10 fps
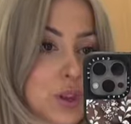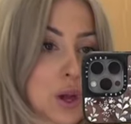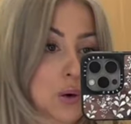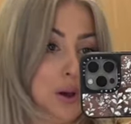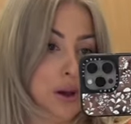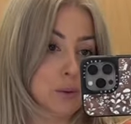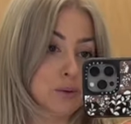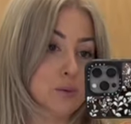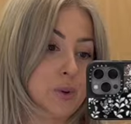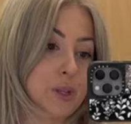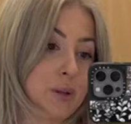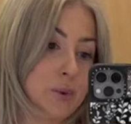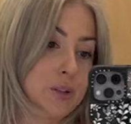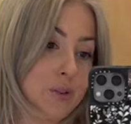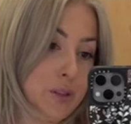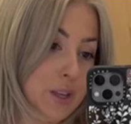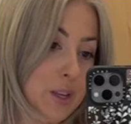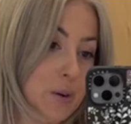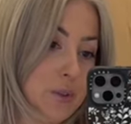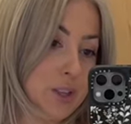Okay, I was really wishful
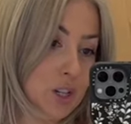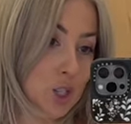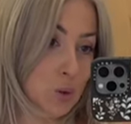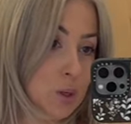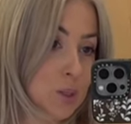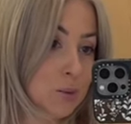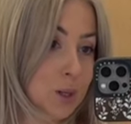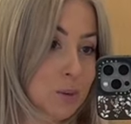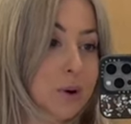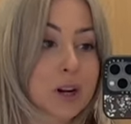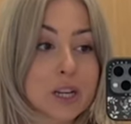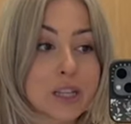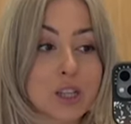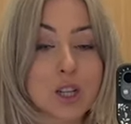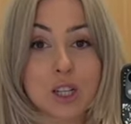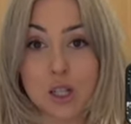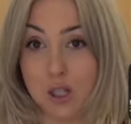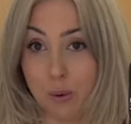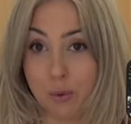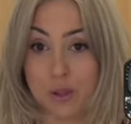thinking with these shorts from Good American. They're
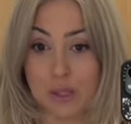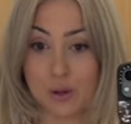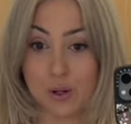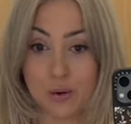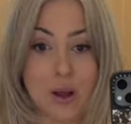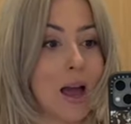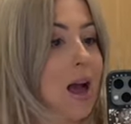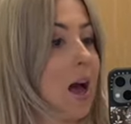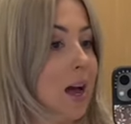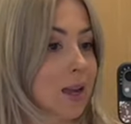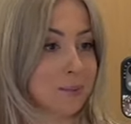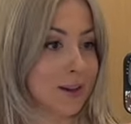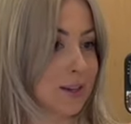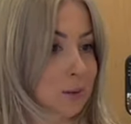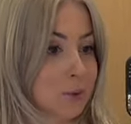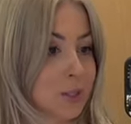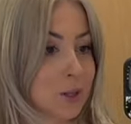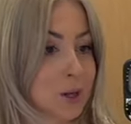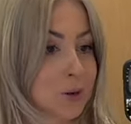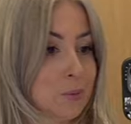a 00. I am not a
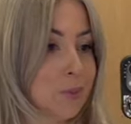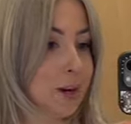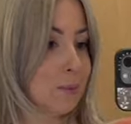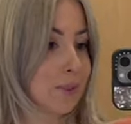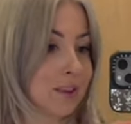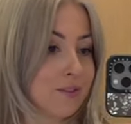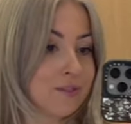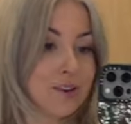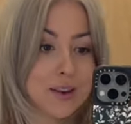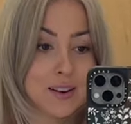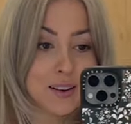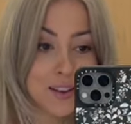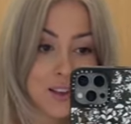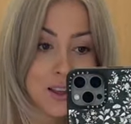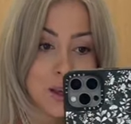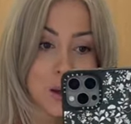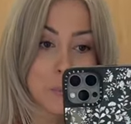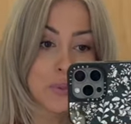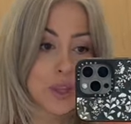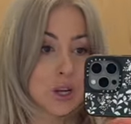00, but I mean, they fit,
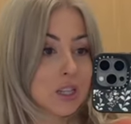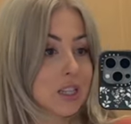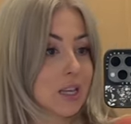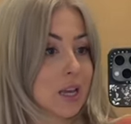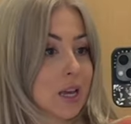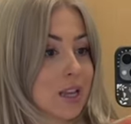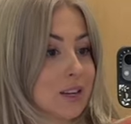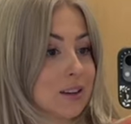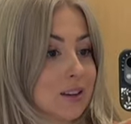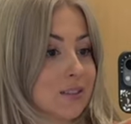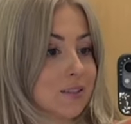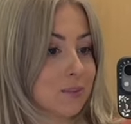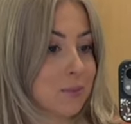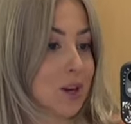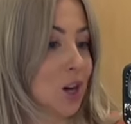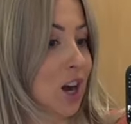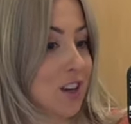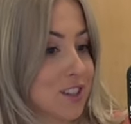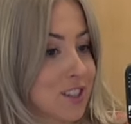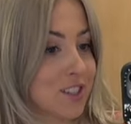but they're like in my
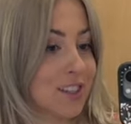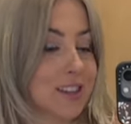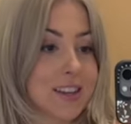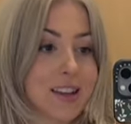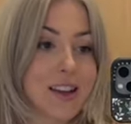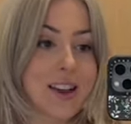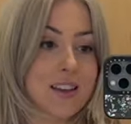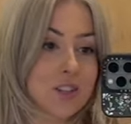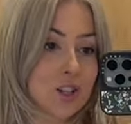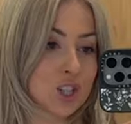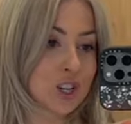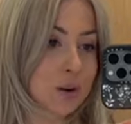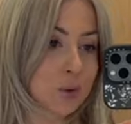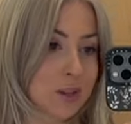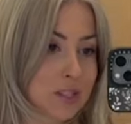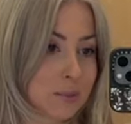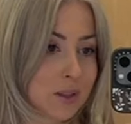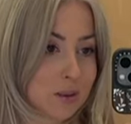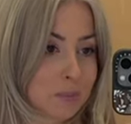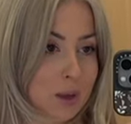crotch. And the shirt, I want it to be
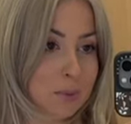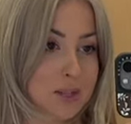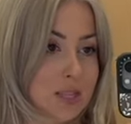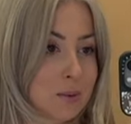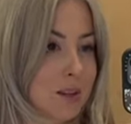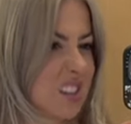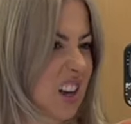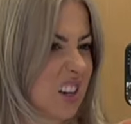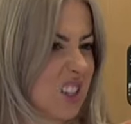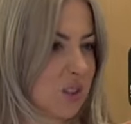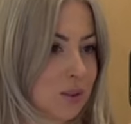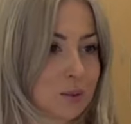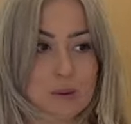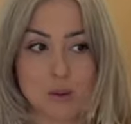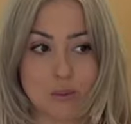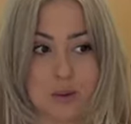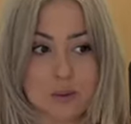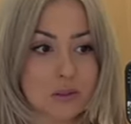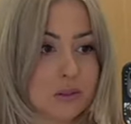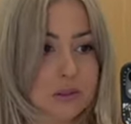like a baby tee, but it's kind of too loose, so I'm not
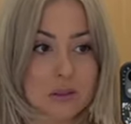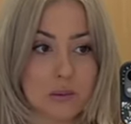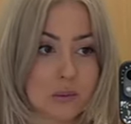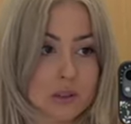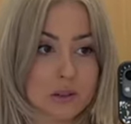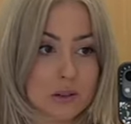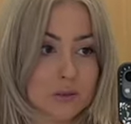really feeling this one either.